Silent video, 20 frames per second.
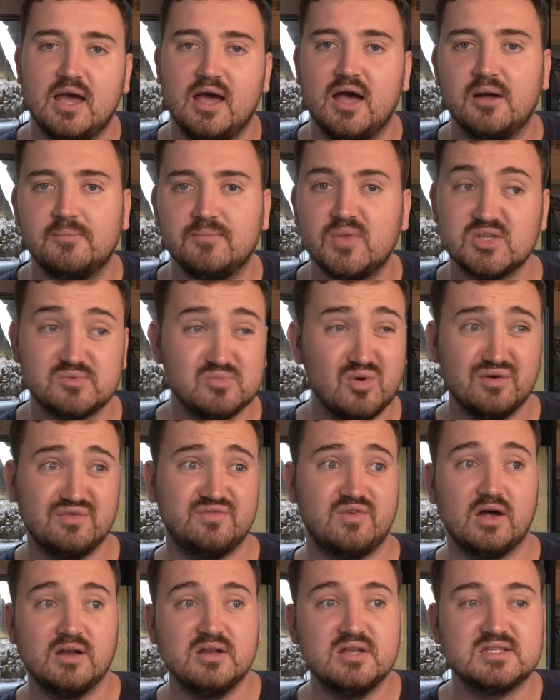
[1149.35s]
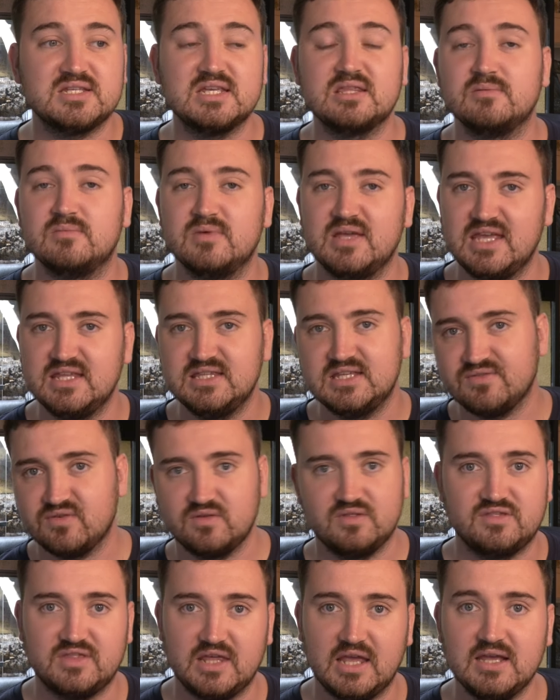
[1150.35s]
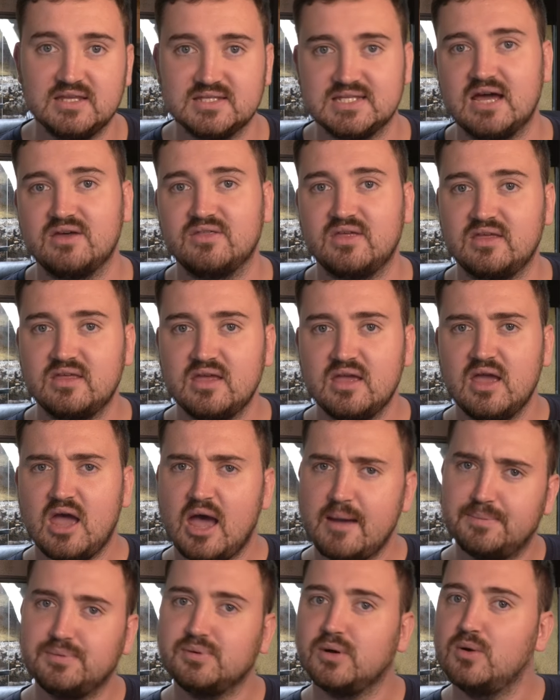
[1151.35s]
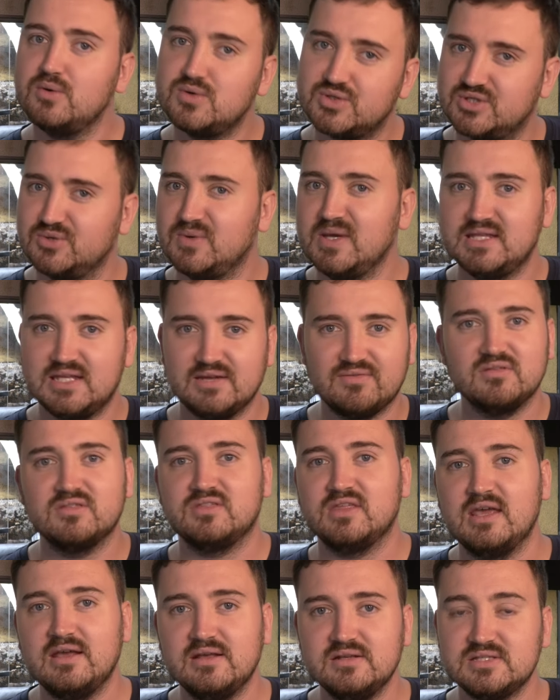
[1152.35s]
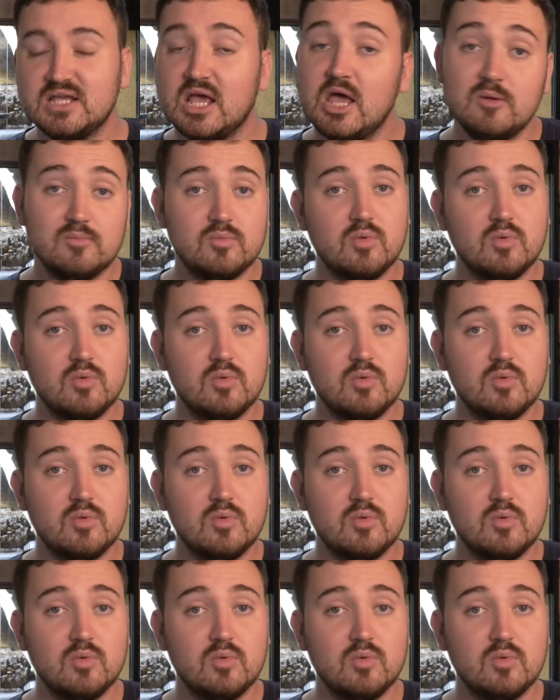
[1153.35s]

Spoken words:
It's more fun to see them eat different things and how they approach to eat different things.